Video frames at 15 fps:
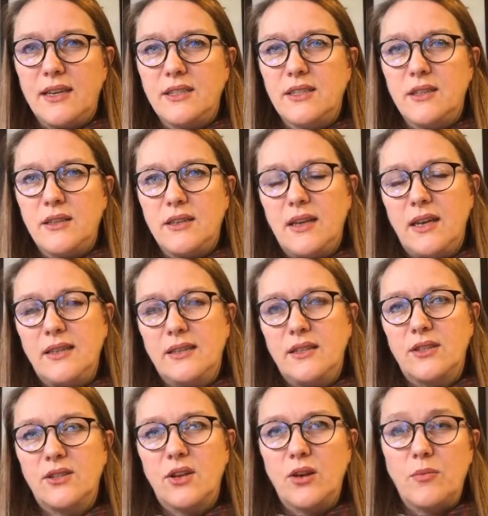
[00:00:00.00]
as the
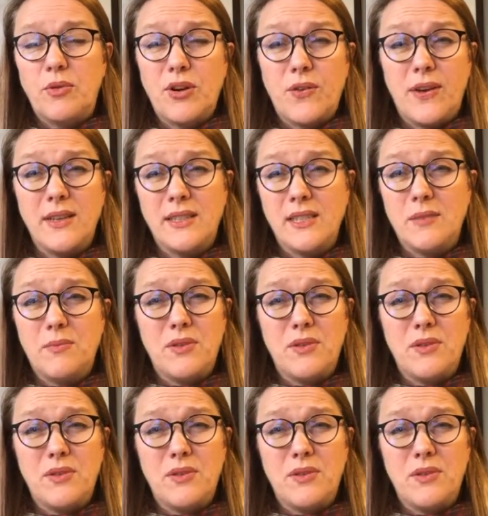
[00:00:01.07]
song progresses,